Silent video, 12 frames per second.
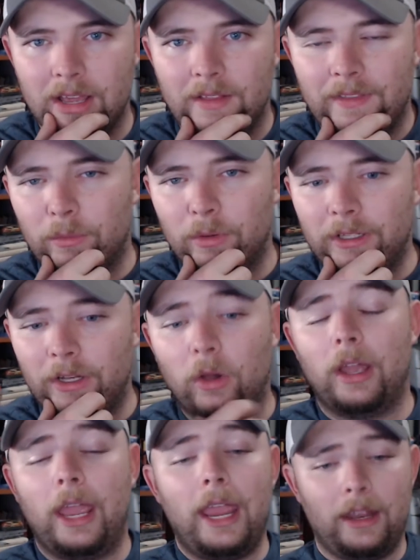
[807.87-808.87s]
They really
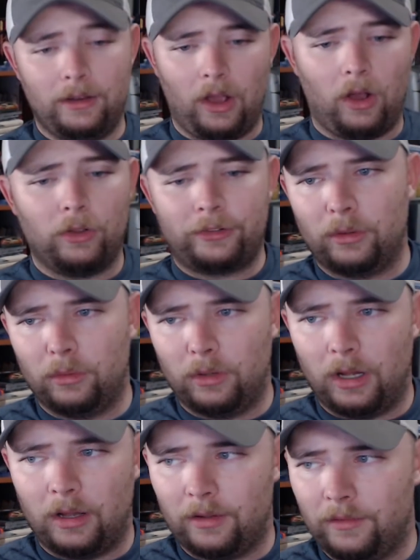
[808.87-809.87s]
don't. And
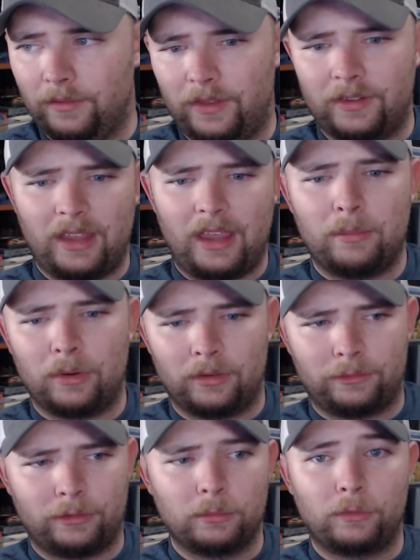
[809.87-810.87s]
also, the
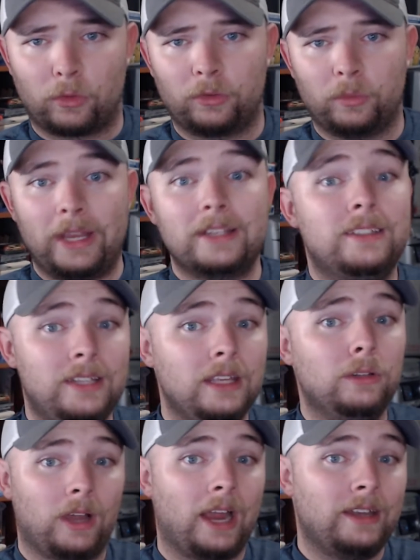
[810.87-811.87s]
saber from The Force Awakens
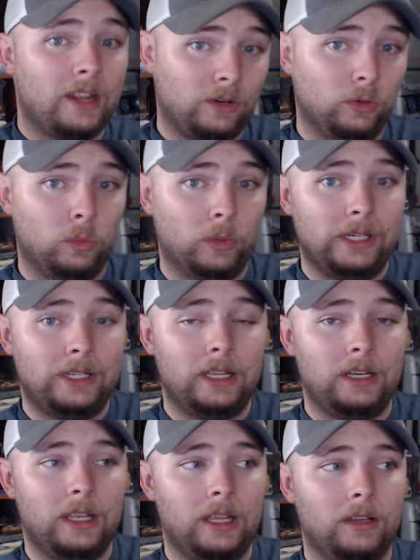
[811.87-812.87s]
did look identical to what it
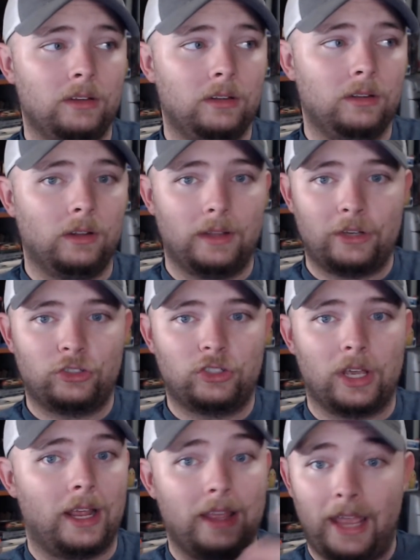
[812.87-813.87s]
did in The Last Jedi.